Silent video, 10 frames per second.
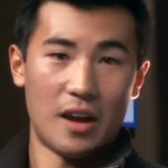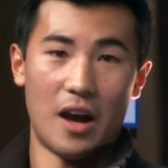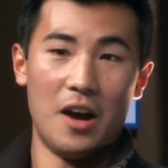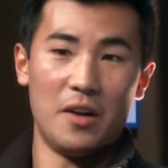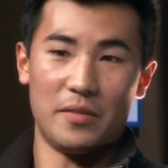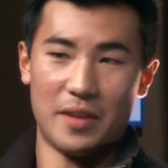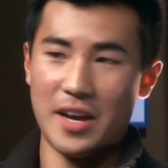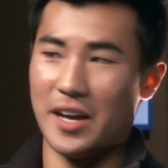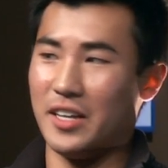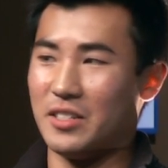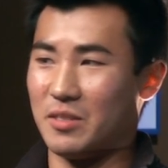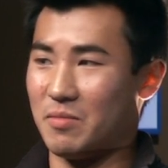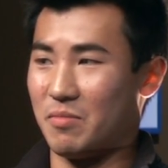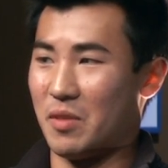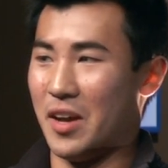Oh yeah, it's
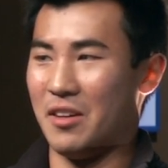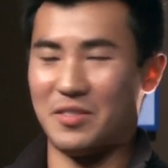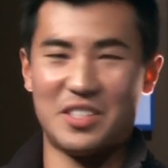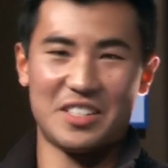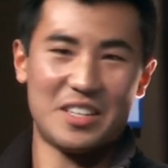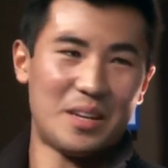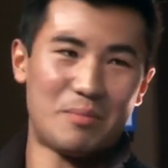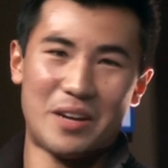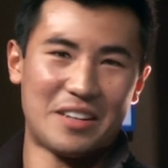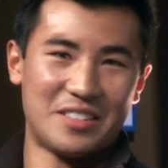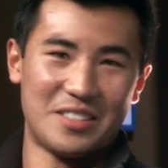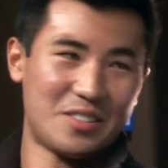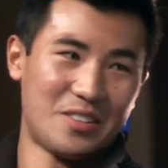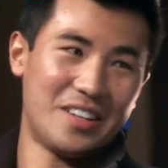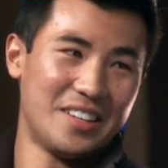oh six a m practice is
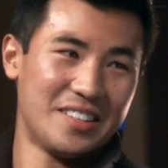great.